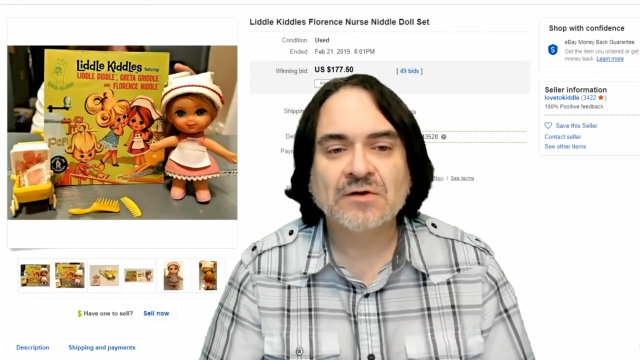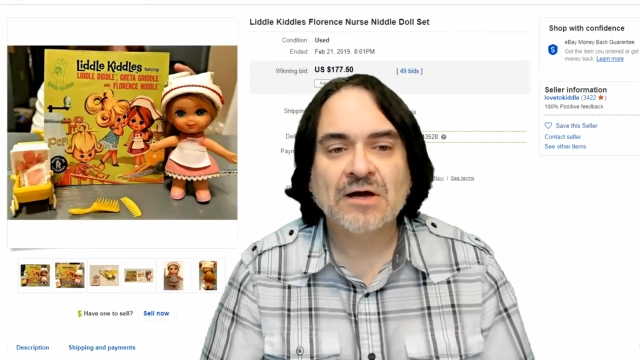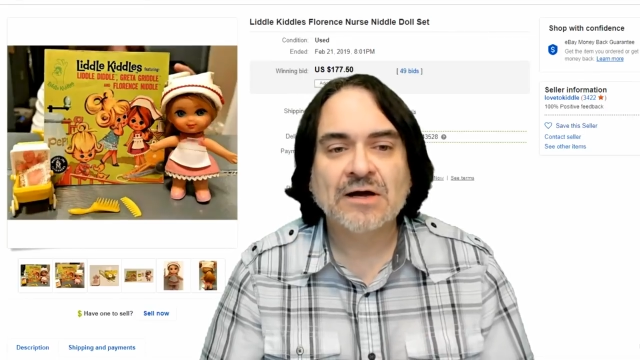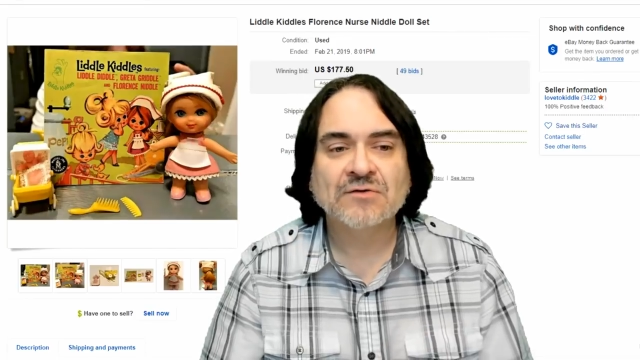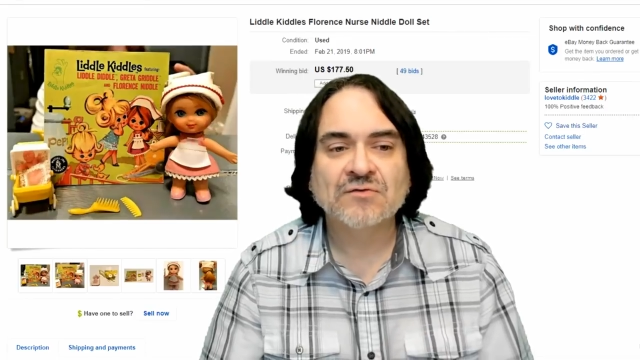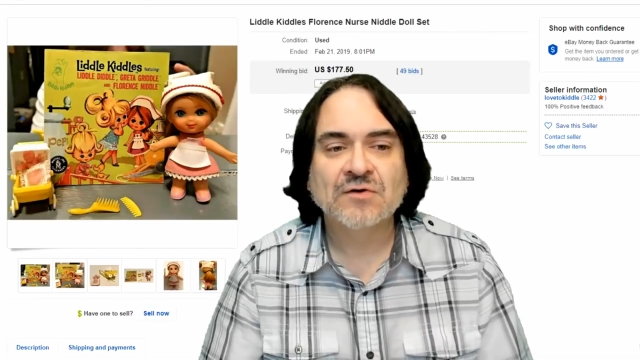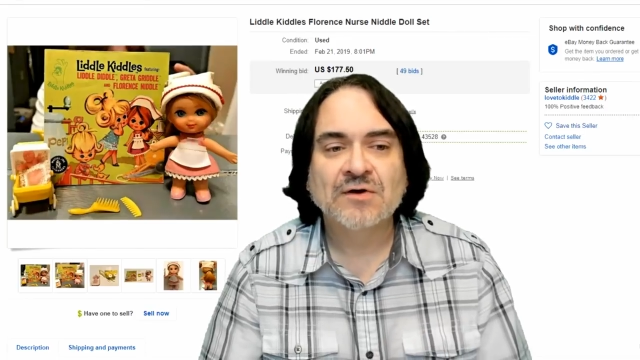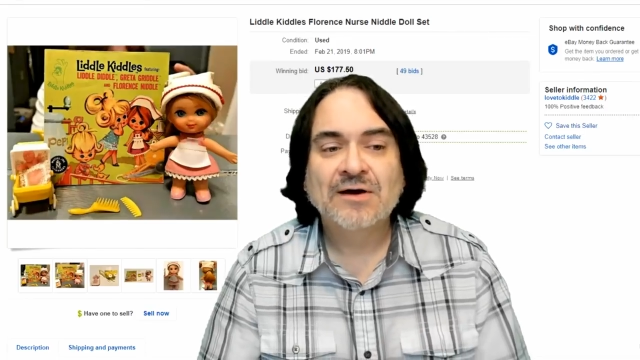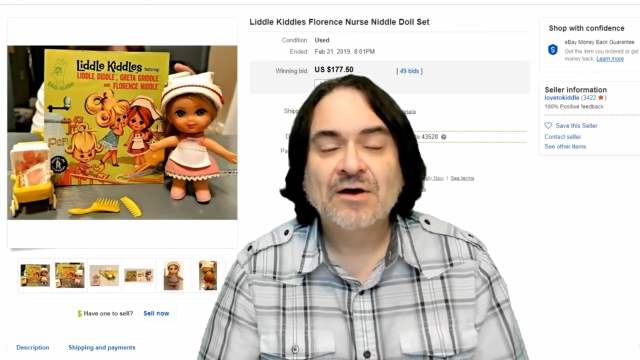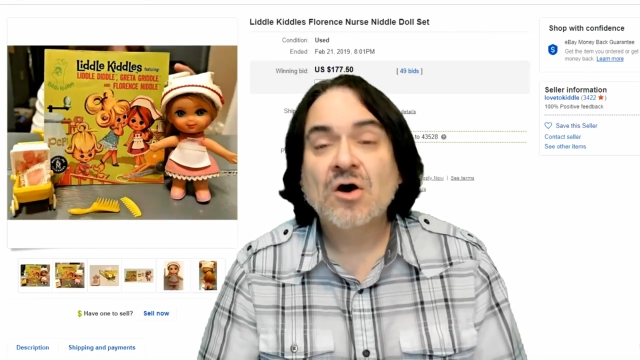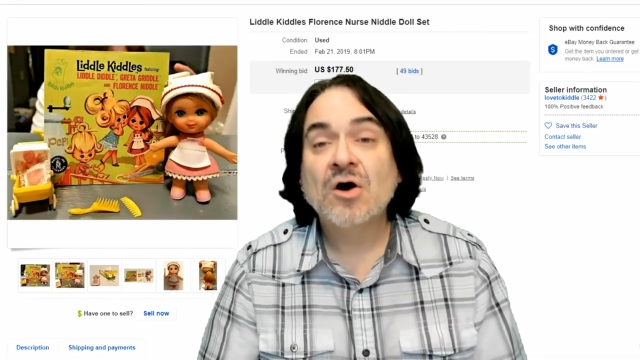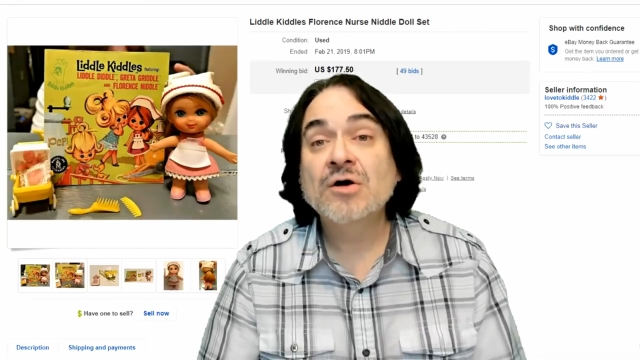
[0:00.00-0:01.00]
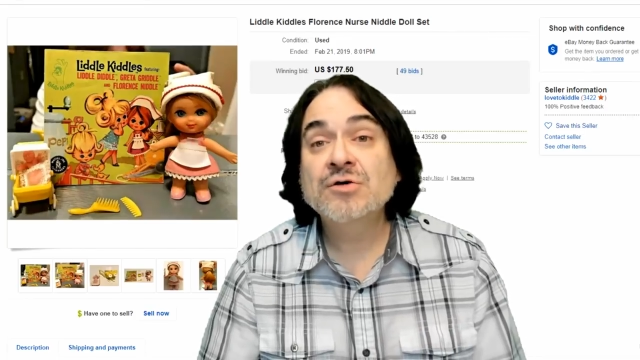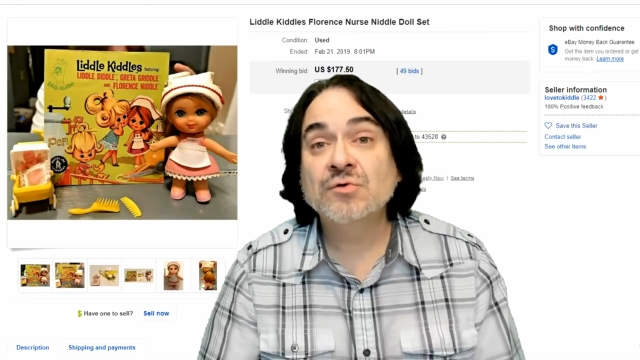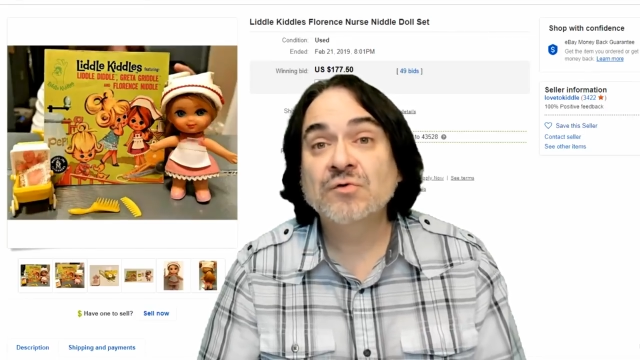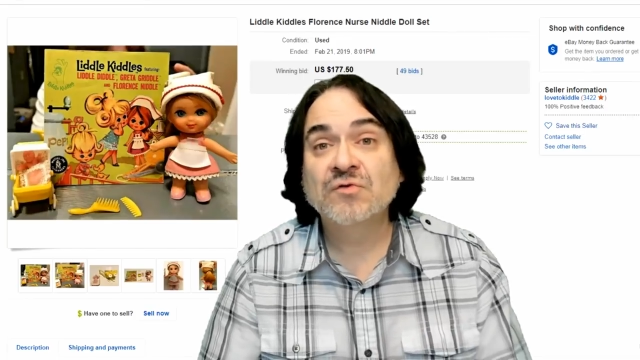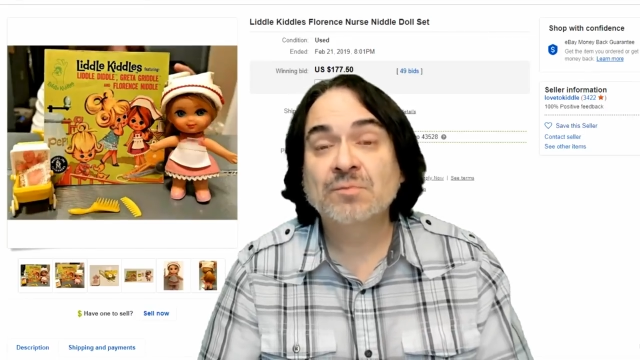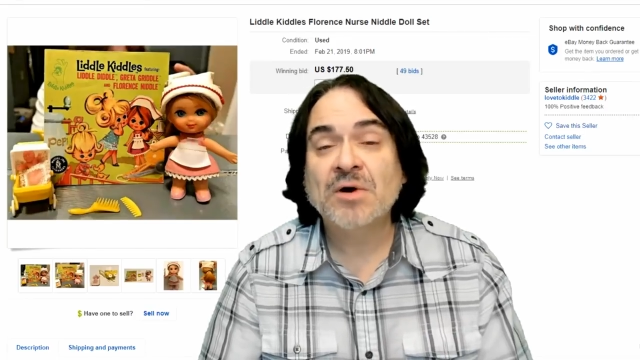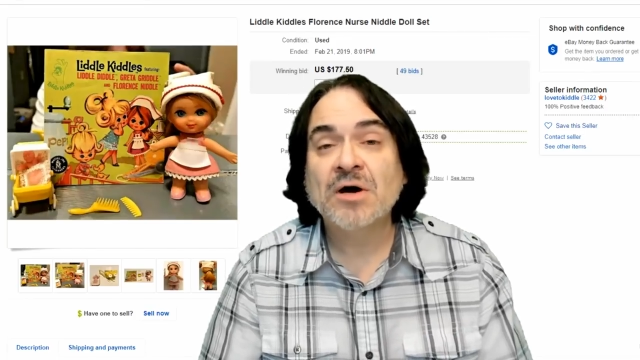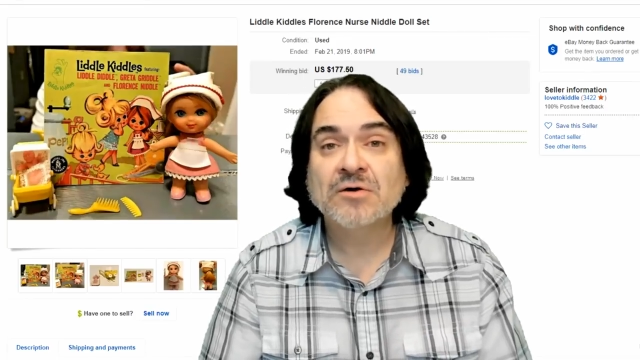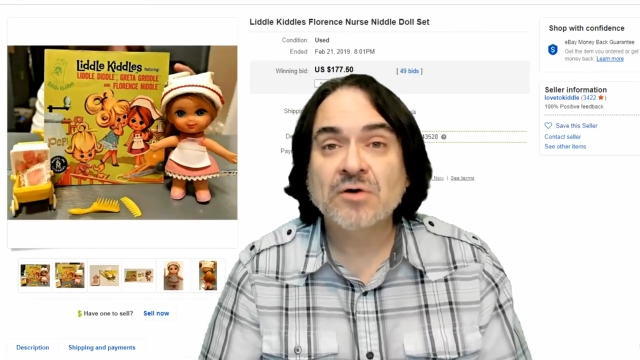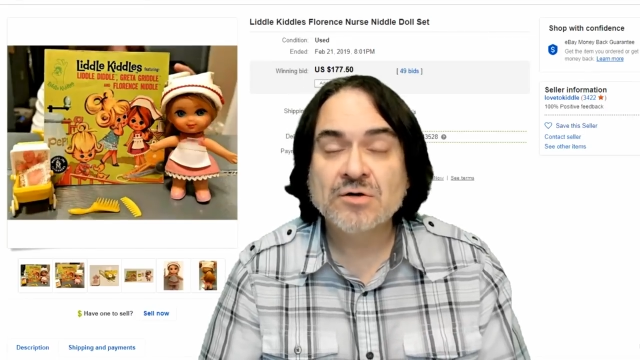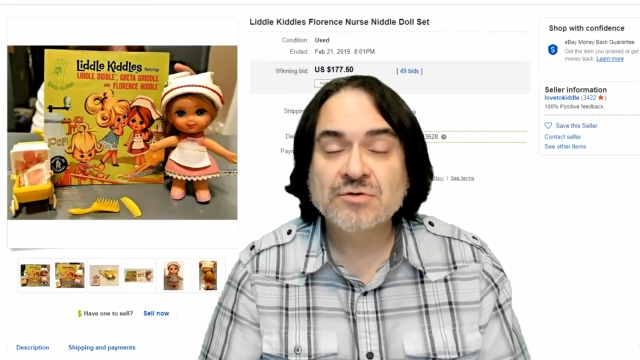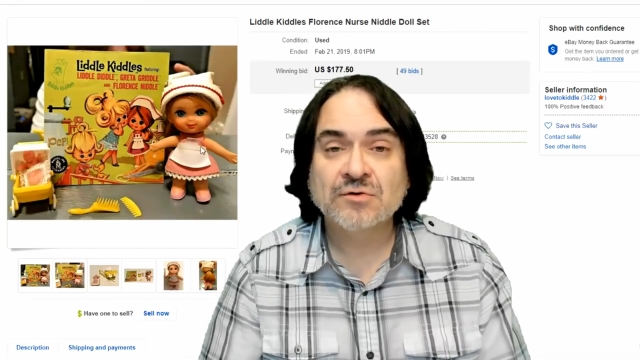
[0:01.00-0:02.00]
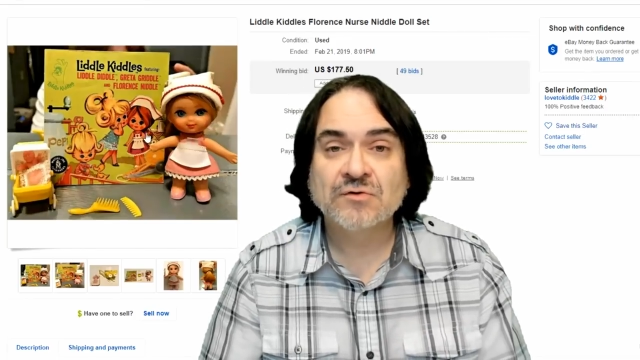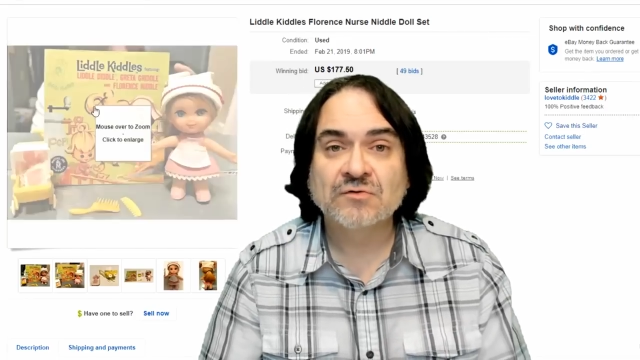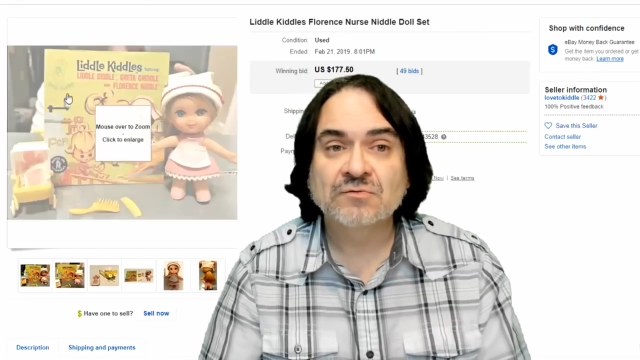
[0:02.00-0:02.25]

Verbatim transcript: lines. Hundreds upon hundreds